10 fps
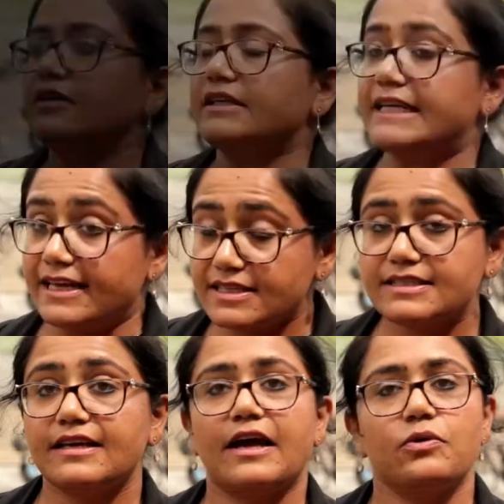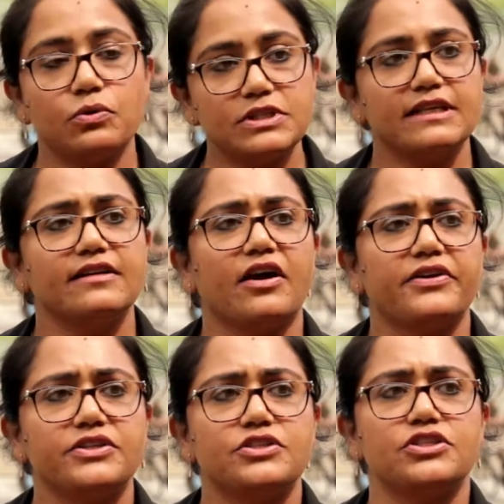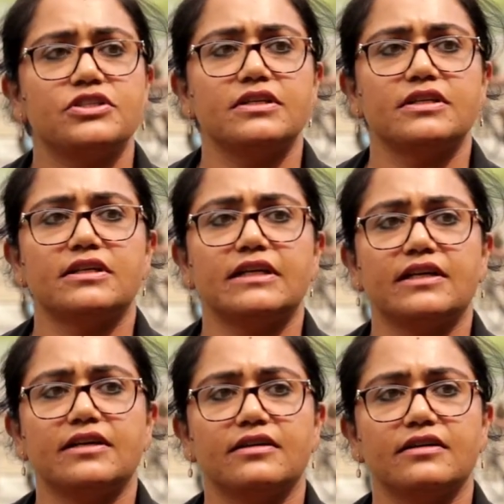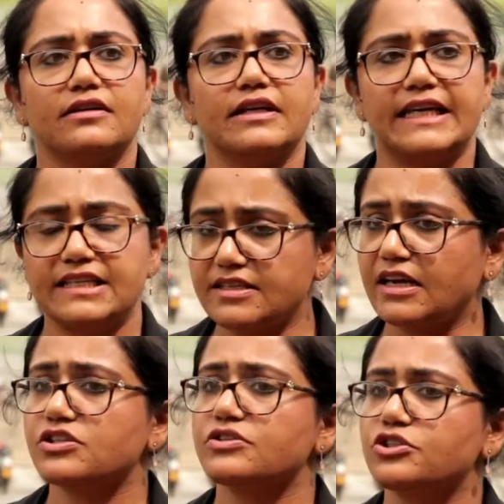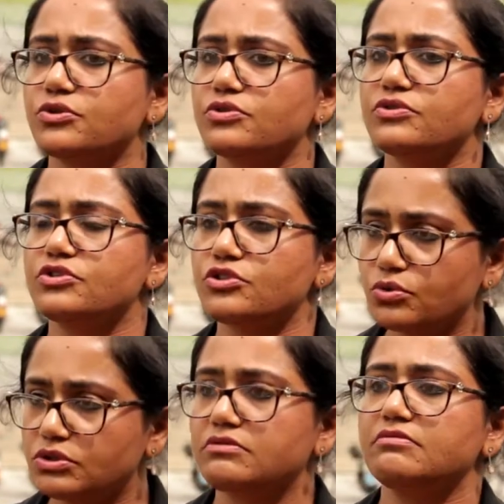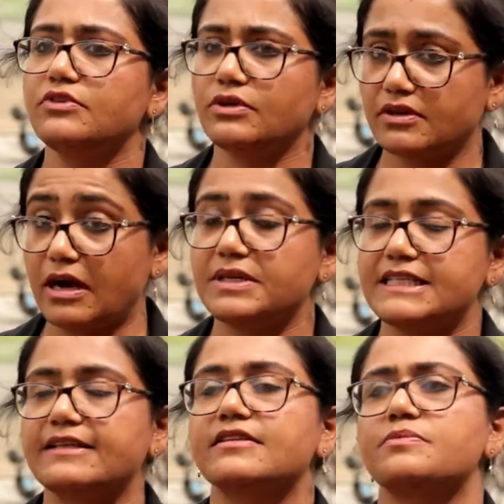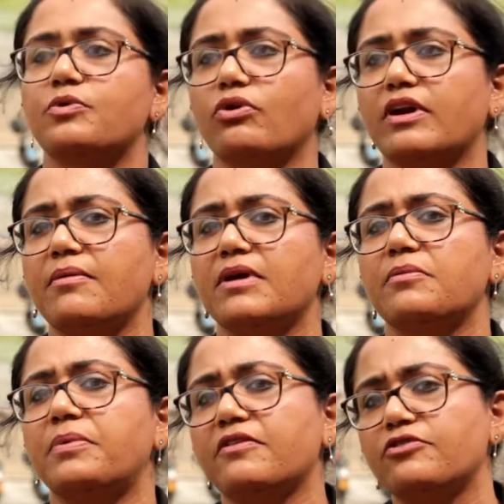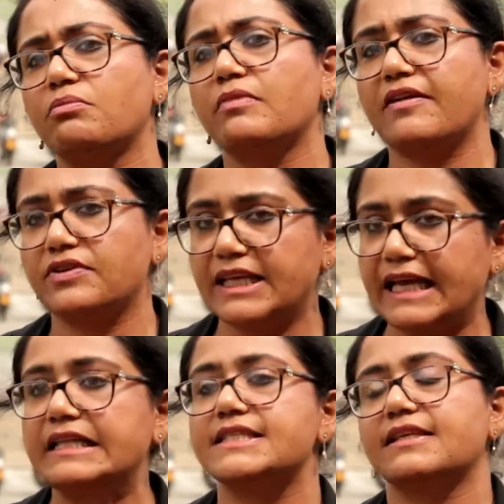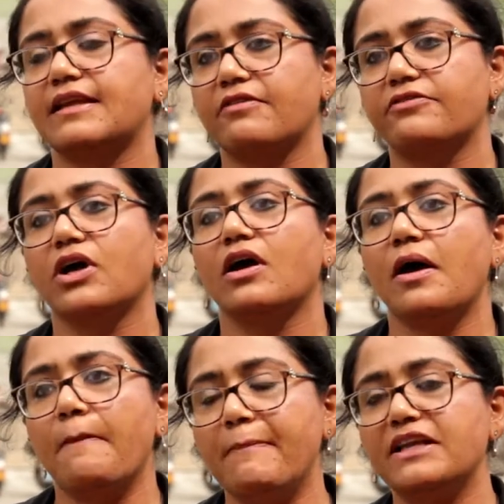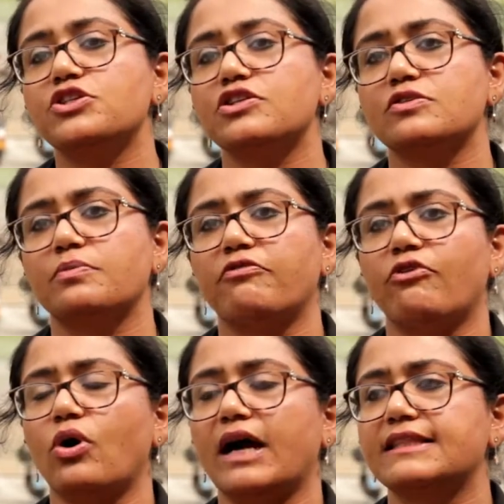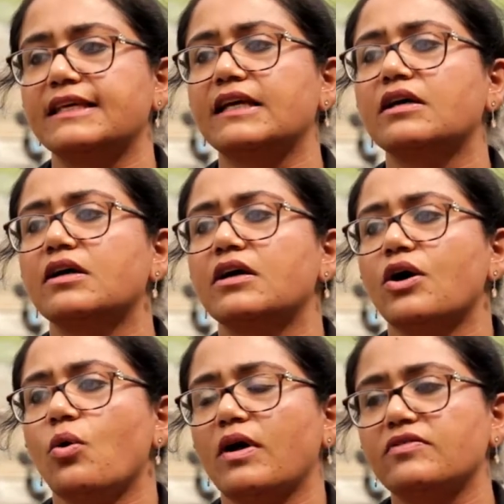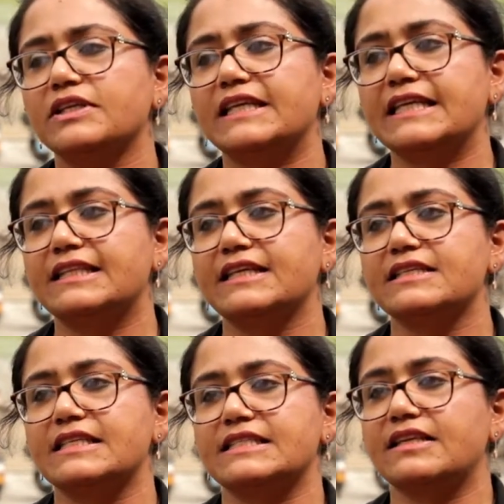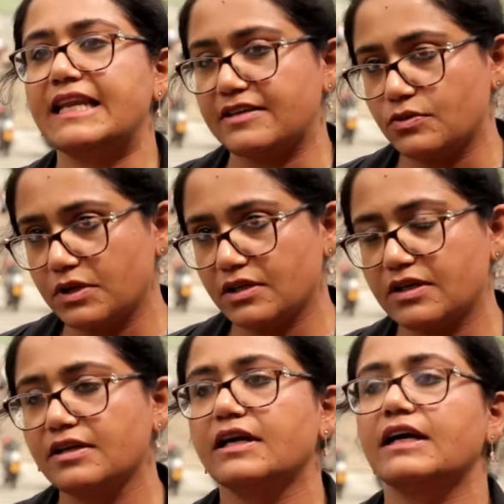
Yes, I would encourage international students to come and take this program. And apart from everything else that I've mentioned before, I think one of the key things is the network.